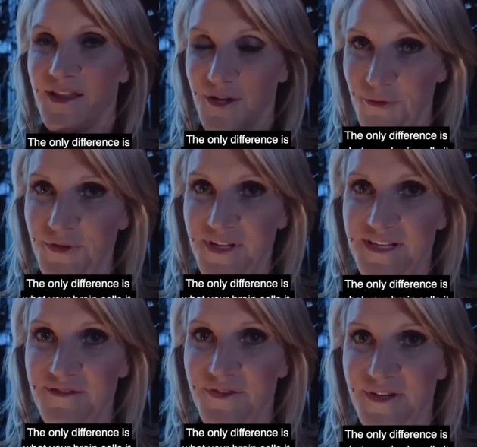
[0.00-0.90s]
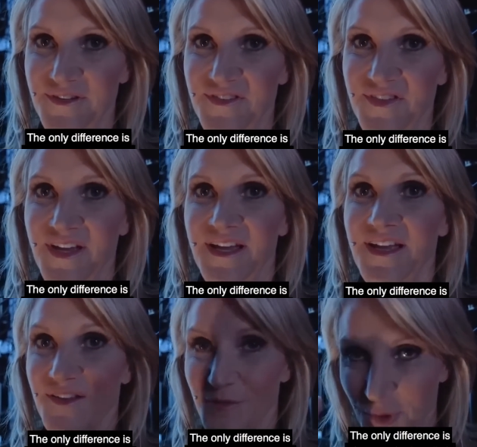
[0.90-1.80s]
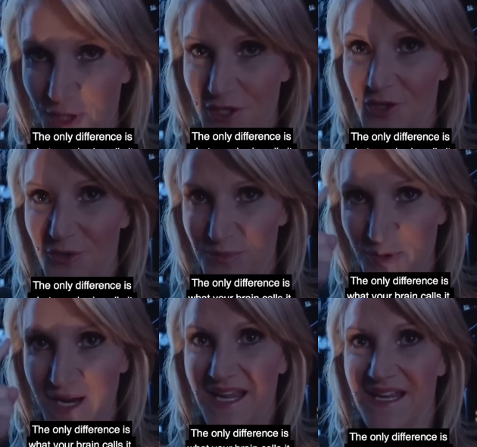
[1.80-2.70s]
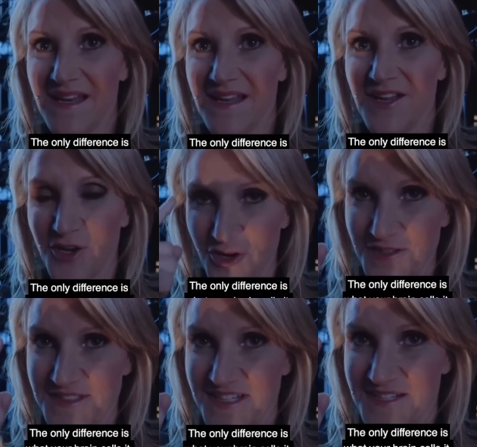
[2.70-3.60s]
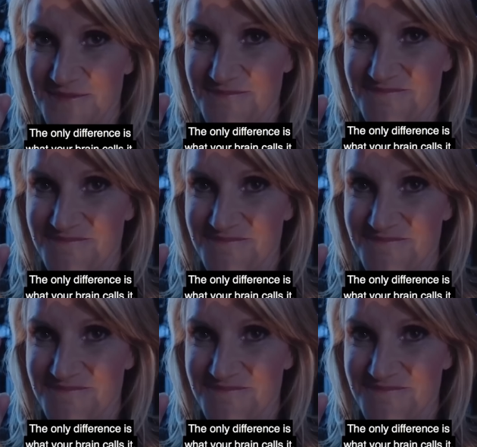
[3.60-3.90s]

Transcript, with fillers: The only difference is what your brain calls it.